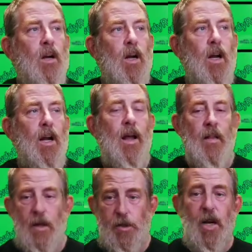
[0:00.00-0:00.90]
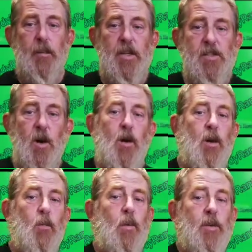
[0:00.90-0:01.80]
And that shaping
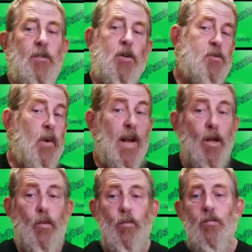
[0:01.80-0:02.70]
started when we first met.